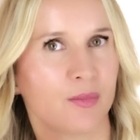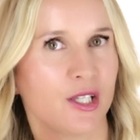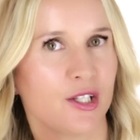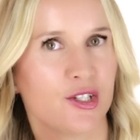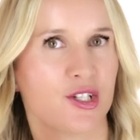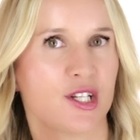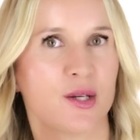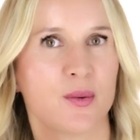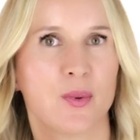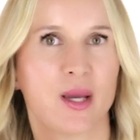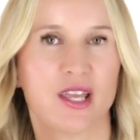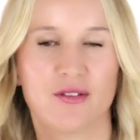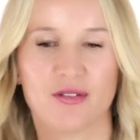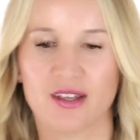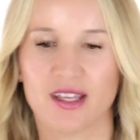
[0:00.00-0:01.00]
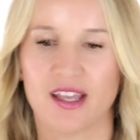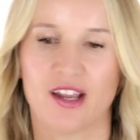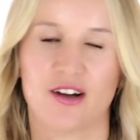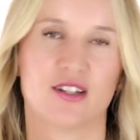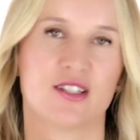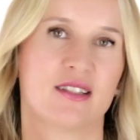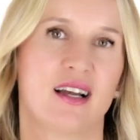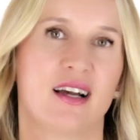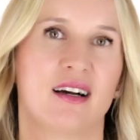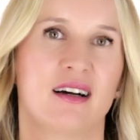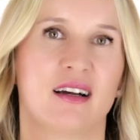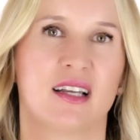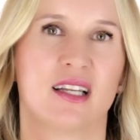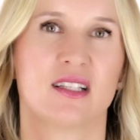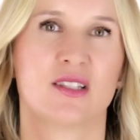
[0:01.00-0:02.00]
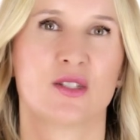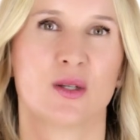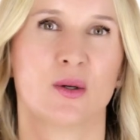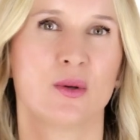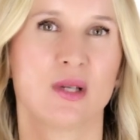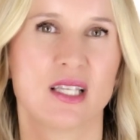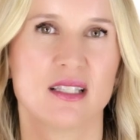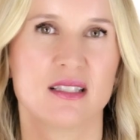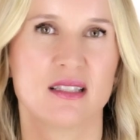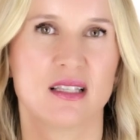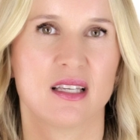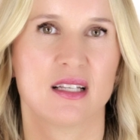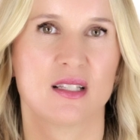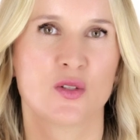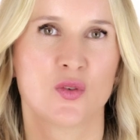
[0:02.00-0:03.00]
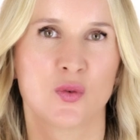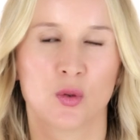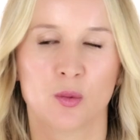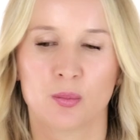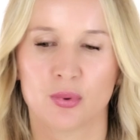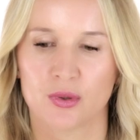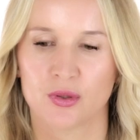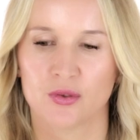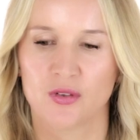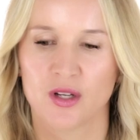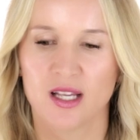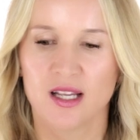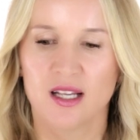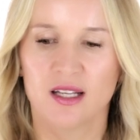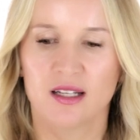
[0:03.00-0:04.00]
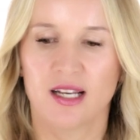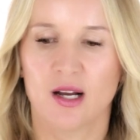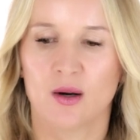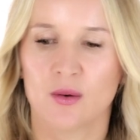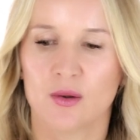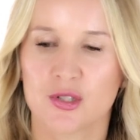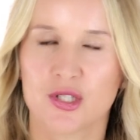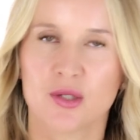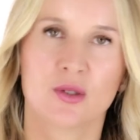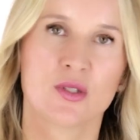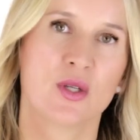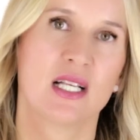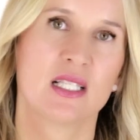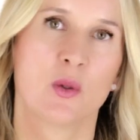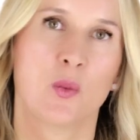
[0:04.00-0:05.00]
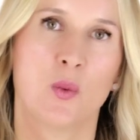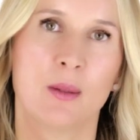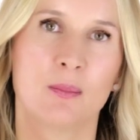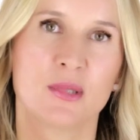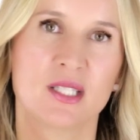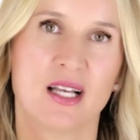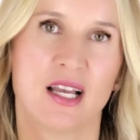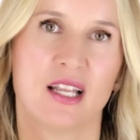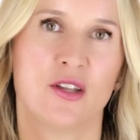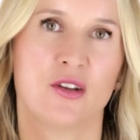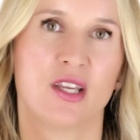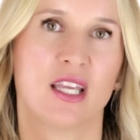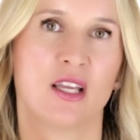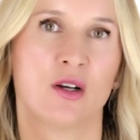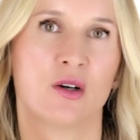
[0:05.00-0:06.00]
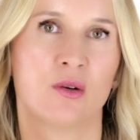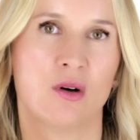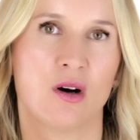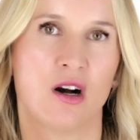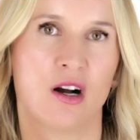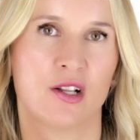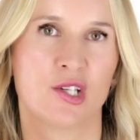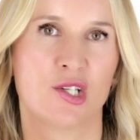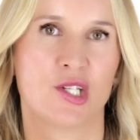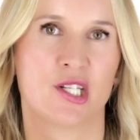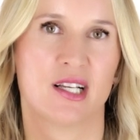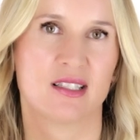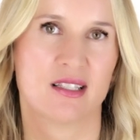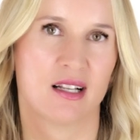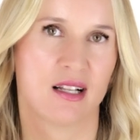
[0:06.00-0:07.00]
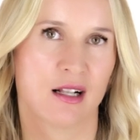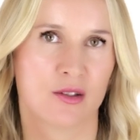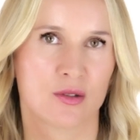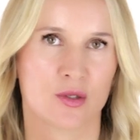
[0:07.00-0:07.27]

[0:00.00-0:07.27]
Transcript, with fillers: beachy wavy hairstyle, and it's so easy, it's foolproof. Now she also has a website you can go on. She does a little